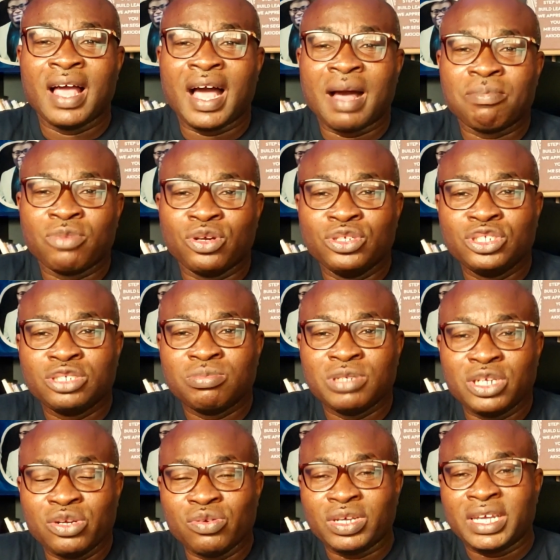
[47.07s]
I'm going to be
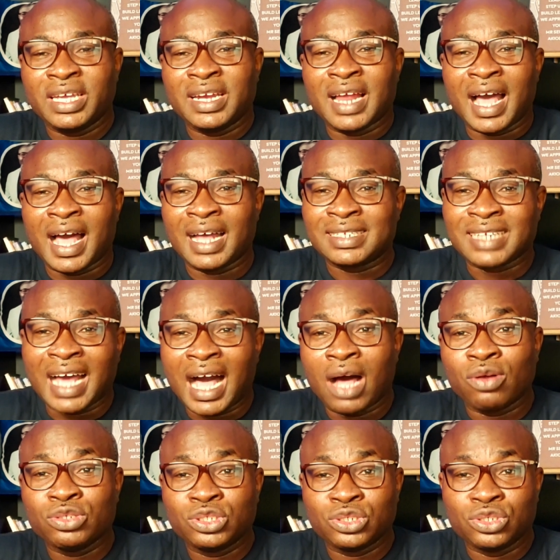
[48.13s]
looking at
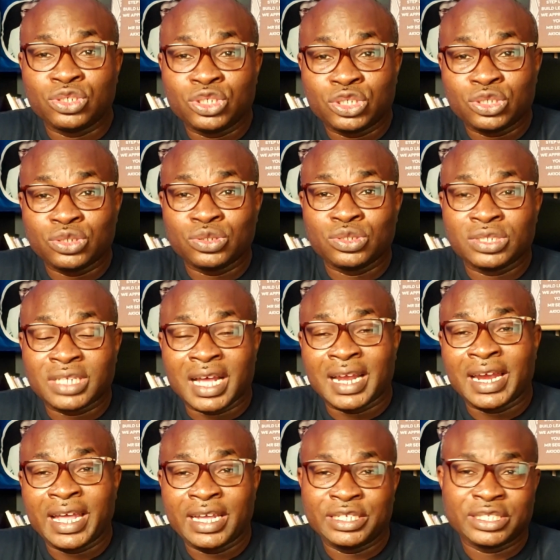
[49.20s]
how to choose an
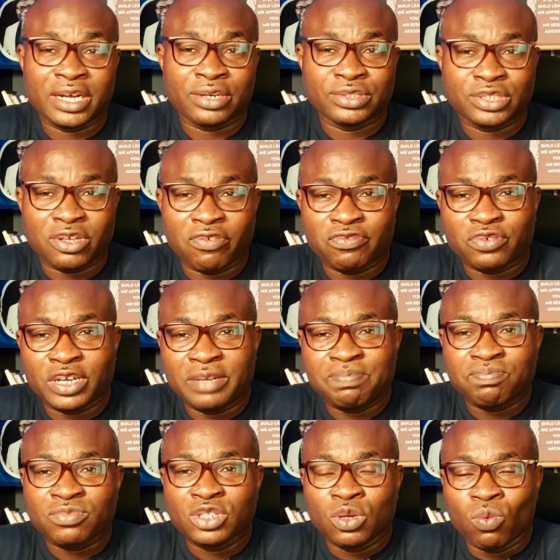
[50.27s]
HR software.
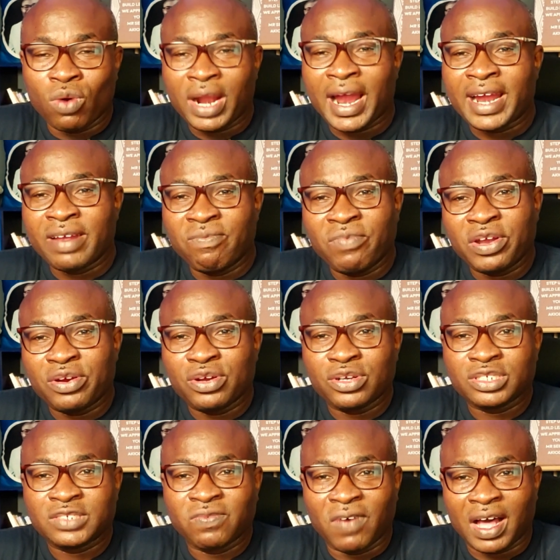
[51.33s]
What are the
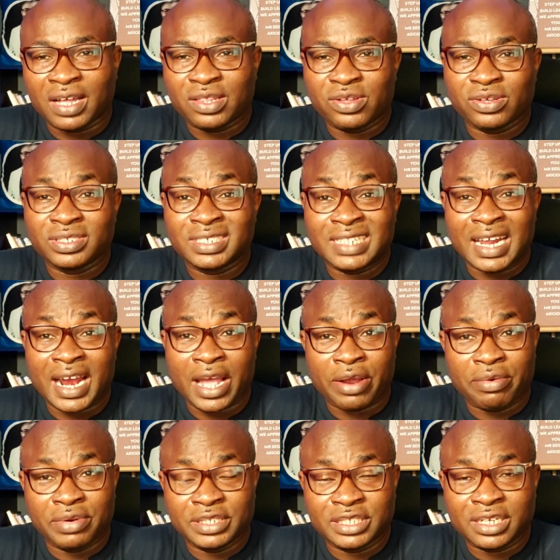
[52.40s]
various factors that are
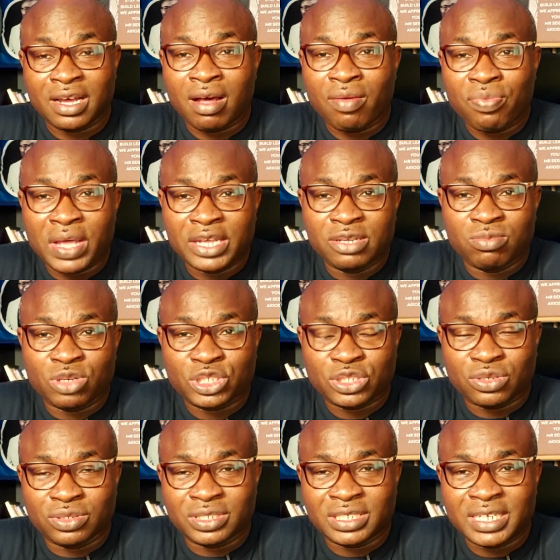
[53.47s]
critical that you must
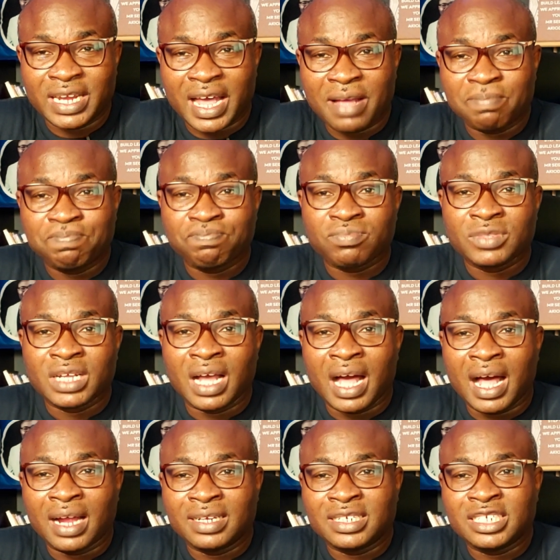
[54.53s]
consider?
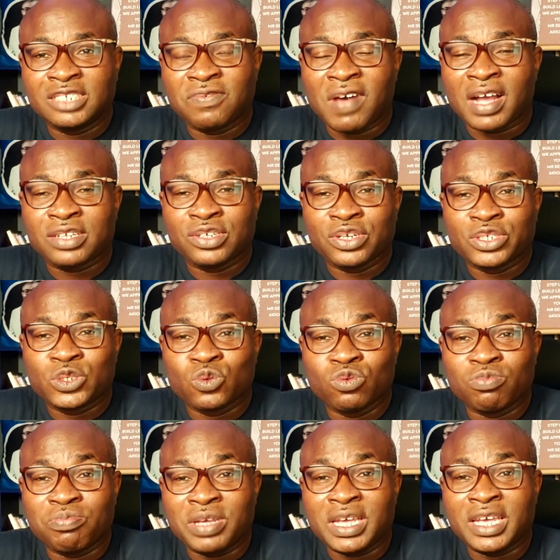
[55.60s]
These factors will
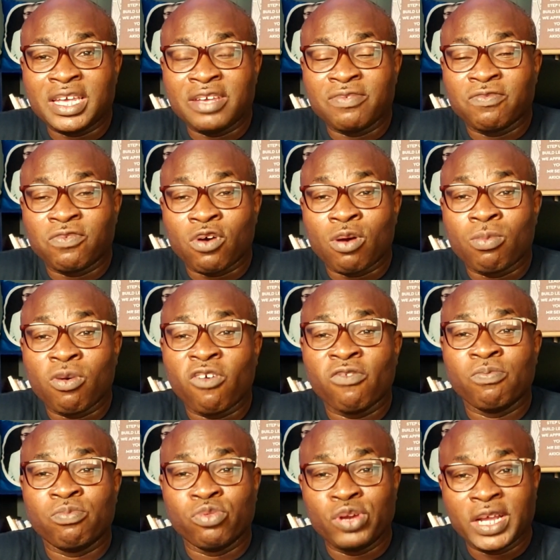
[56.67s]
be in form
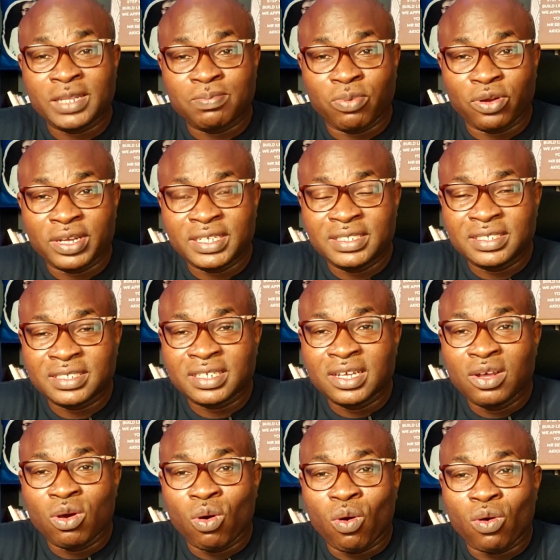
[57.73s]
of bullet points
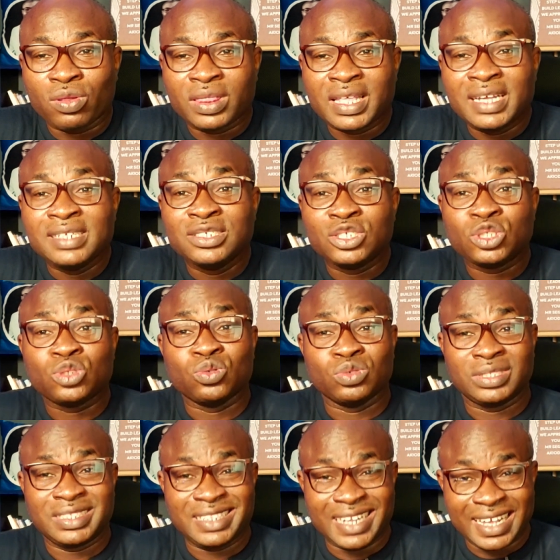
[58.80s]
or things to
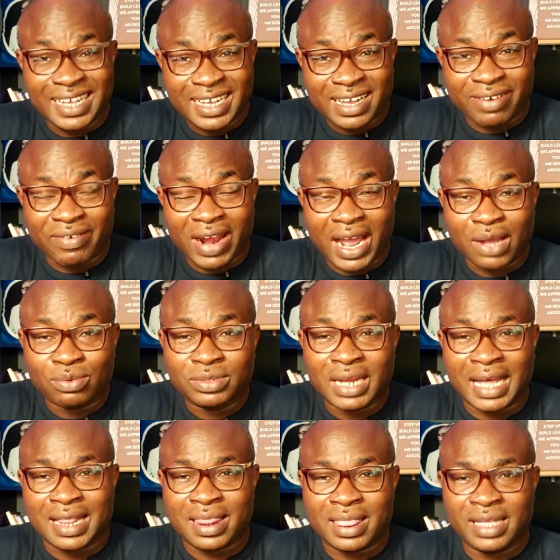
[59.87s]
think around
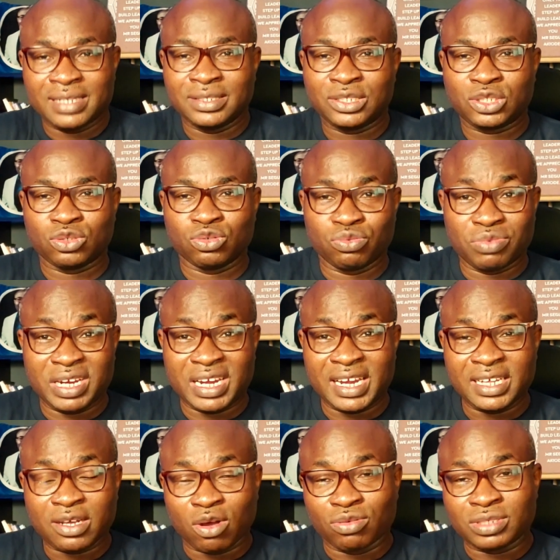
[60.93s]
and things to
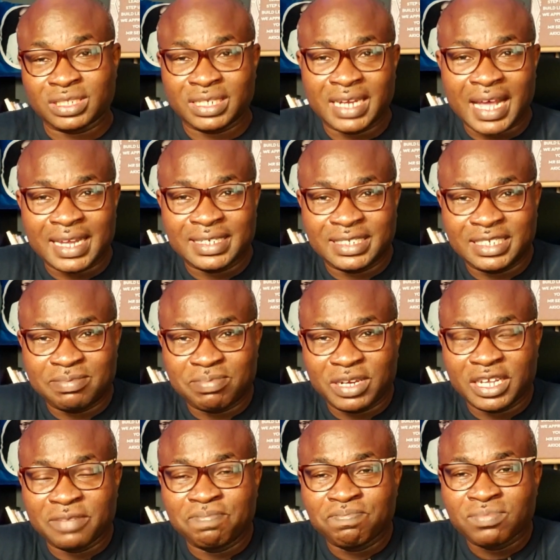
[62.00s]
really consider
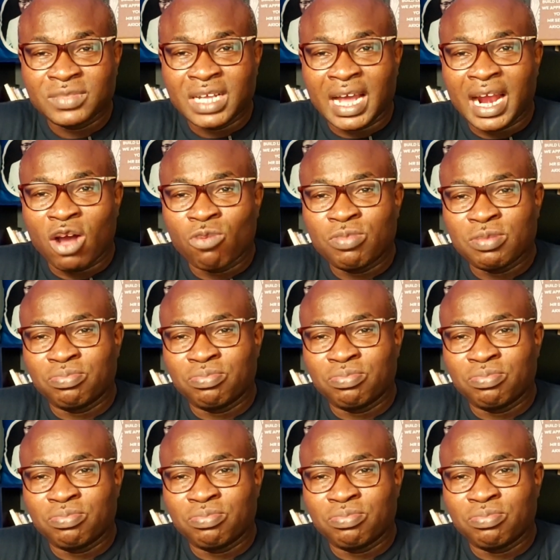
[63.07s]
deeply. And I'll be